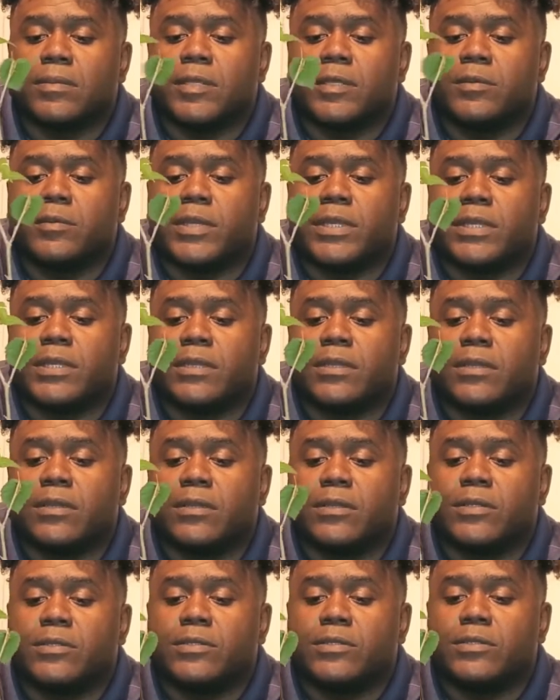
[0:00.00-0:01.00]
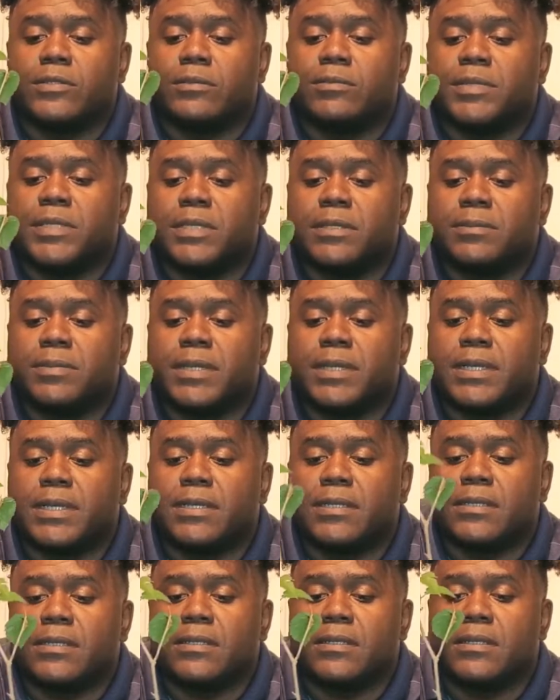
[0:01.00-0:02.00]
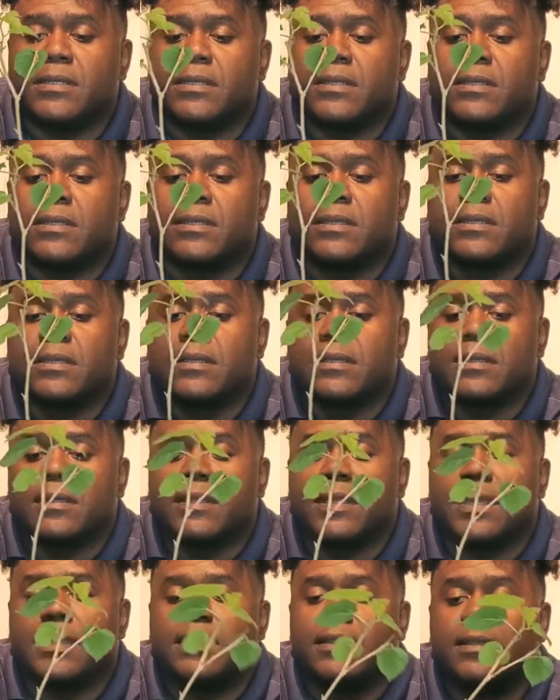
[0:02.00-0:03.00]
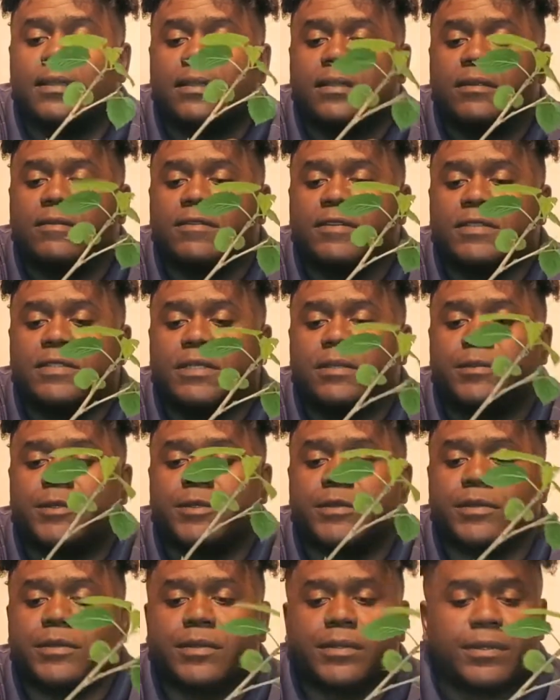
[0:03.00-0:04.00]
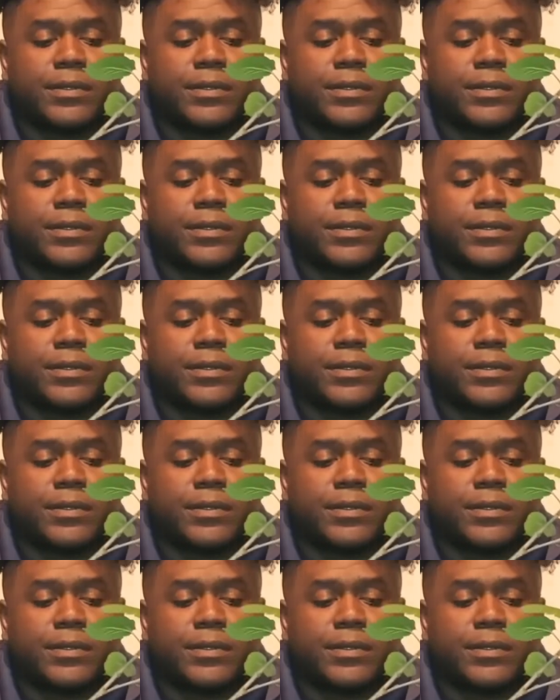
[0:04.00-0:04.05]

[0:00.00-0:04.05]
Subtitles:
be ready to go into a big pot at the end of the summer,